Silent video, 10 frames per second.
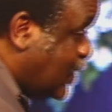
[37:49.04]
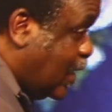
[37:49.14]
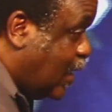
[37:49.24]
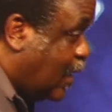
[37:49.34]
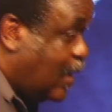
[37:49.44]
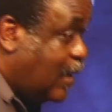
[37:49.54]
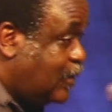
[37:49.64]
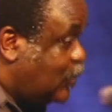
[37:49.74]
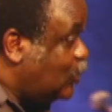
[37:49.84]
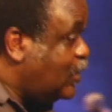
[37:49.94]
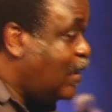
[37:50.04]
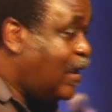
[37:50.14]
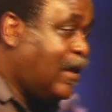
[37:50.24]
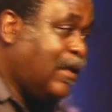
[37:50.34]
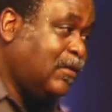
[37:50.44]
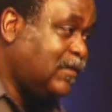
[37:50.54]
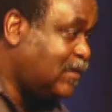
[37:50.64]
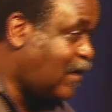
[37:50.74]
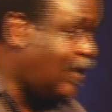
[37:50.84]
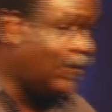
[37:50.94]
year, 2 year, those kind